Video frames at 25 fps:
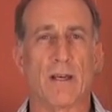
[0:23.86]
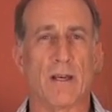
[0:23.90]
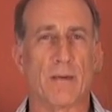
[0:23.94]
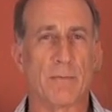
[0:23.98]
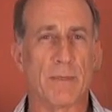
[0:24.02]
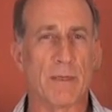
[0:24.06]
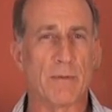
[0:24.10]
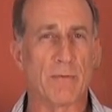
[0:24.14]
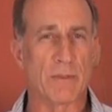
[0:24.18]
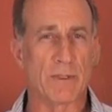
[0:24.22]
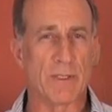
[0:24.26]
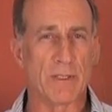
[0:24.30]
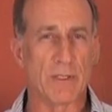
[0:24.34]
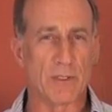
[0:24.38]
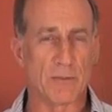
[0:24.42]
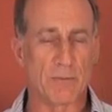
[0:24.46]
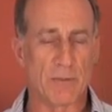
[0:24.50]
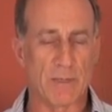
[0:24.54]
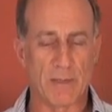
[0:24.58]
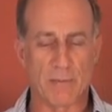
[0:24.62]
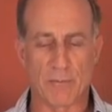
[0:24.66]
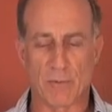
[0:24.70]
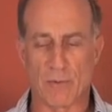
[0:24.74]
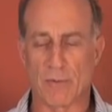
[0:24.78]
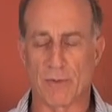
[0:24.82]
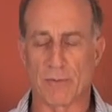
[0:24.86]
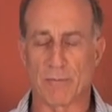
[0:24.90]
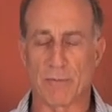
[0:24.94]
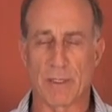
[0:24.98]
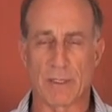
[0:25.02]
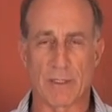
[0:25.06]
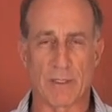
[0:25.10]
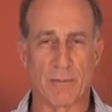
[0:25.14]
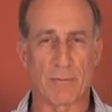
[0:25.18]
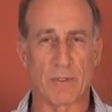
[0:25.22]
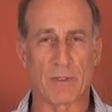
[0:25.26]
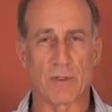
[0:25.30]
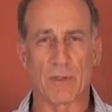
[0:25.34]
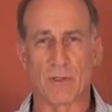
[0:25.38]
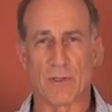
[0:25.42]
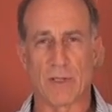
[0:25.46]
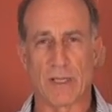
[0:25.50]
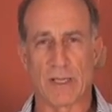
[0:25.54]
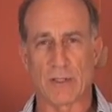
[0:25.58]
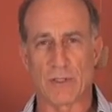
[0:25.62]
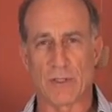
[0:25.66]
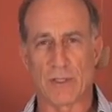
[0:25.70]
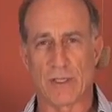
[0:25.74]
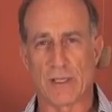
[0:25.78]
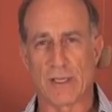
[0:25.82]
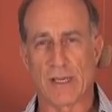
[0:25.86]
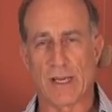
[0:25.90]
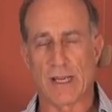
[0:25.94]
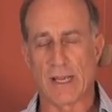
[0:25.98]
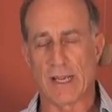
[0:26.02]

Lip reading: meet with these people and picked up this collection,